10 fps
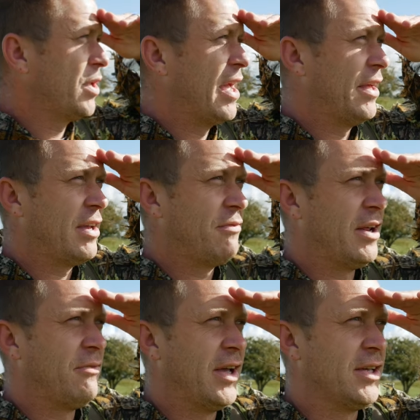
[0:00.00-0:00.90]
but yeah,
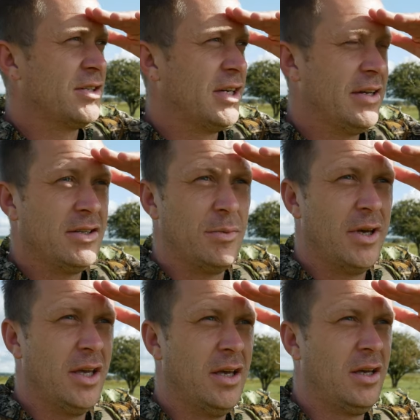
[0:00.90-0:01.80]
definitely things need to
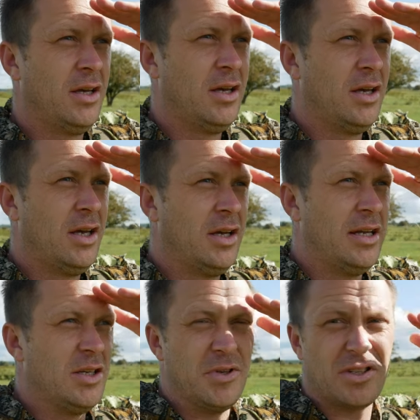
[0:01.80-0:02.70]
be
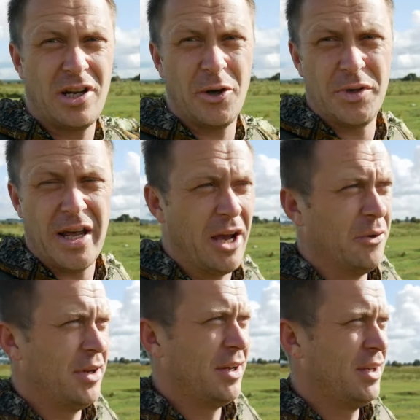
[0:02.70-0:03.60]
slowed
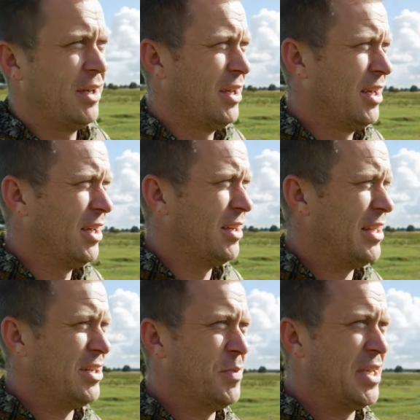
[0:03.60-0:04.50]
down,
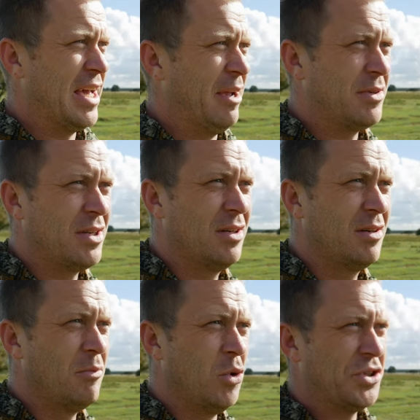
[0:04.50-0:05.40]
need to be kept
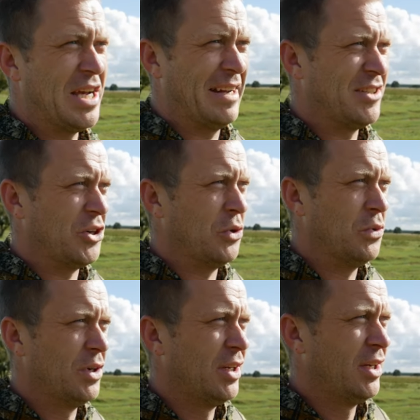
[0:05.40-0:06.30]
more
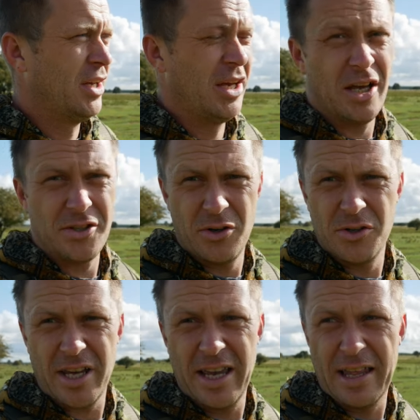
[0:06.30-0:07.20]
tactical. As
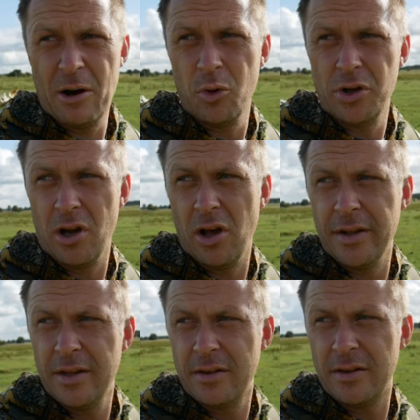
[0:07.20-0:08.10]
soon as I hit that wood
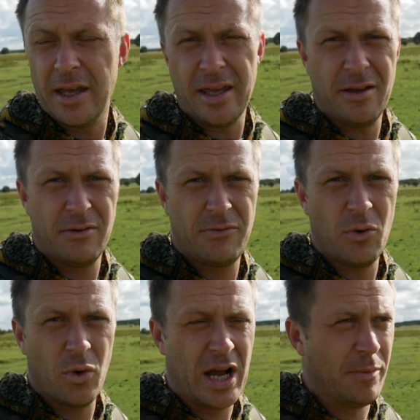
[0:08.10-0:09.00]
line, the
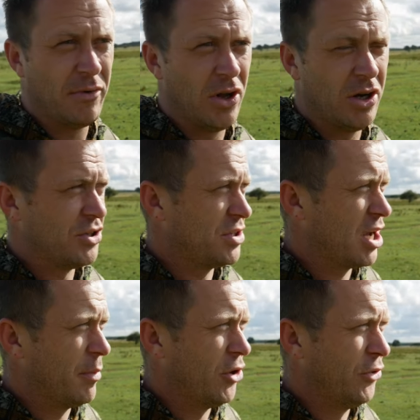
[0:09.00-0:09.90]
full camouflage is
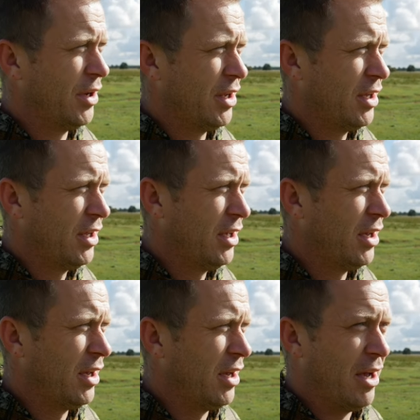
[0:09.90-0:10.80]
coming
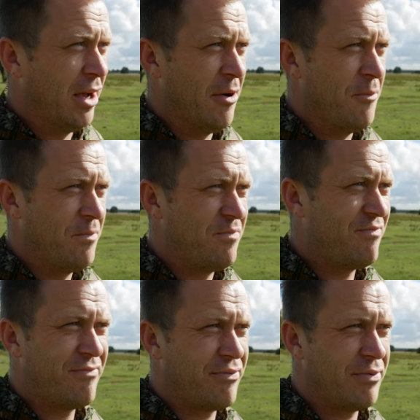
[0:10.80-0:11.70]
on,
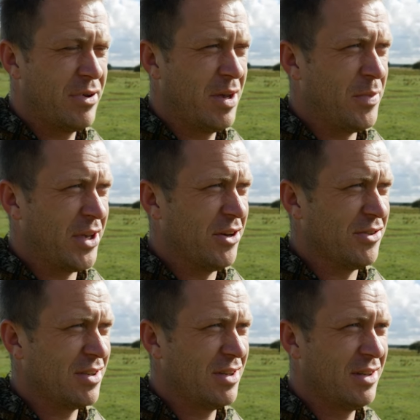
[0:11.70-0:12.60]

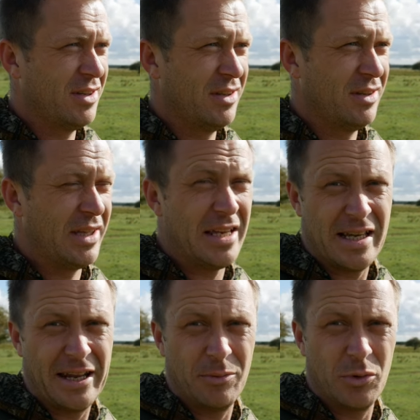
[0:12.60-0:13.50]
because
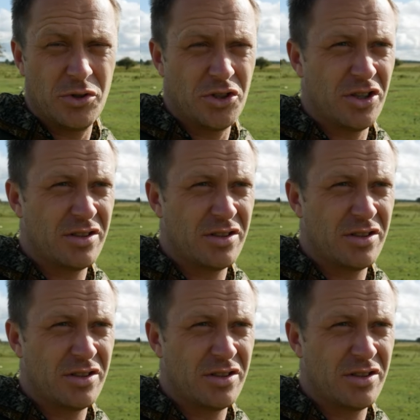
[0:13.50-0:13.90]
these animals are